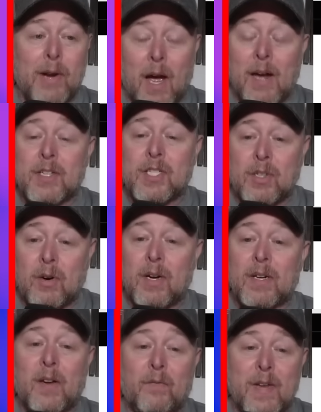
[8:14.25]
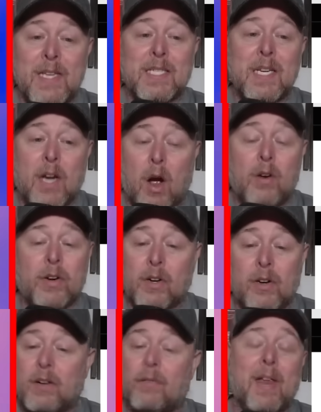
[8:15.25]
Breanna Stewart and Napheesa
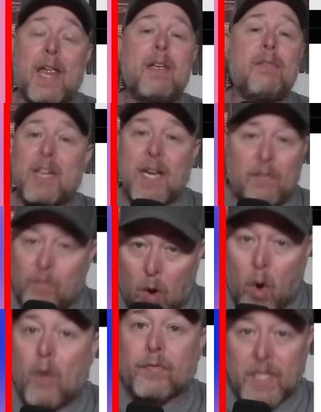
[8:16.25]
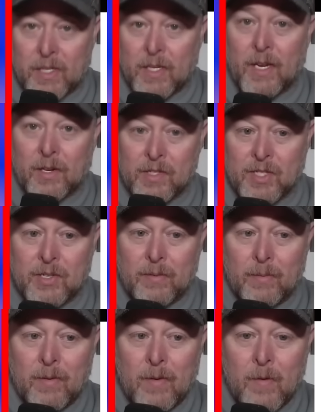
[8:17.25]
Collier are even involved in this.
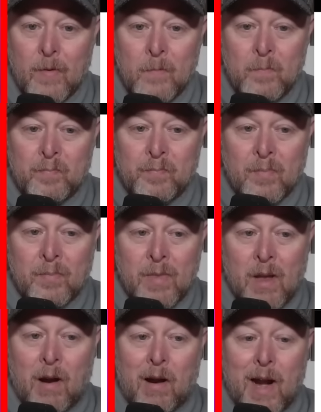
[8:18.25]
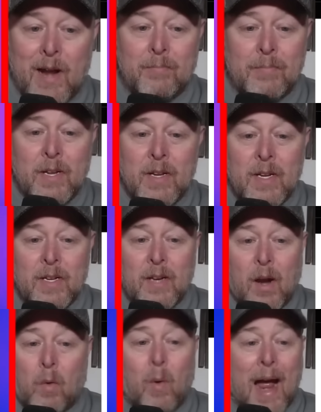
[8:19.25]
All right.
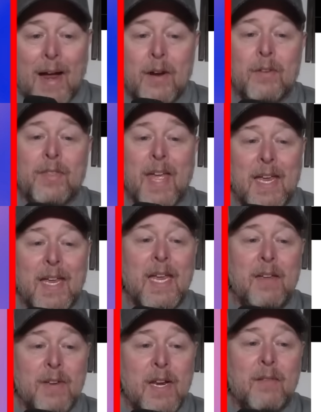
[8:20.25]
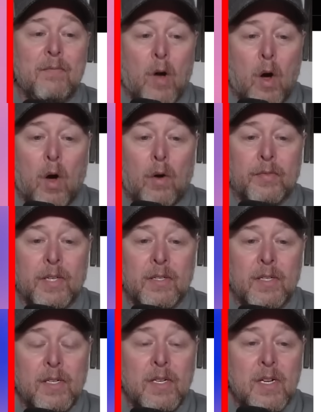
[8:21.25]
Why are they even involved?
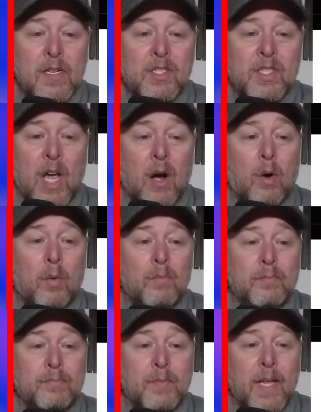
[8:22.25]
So,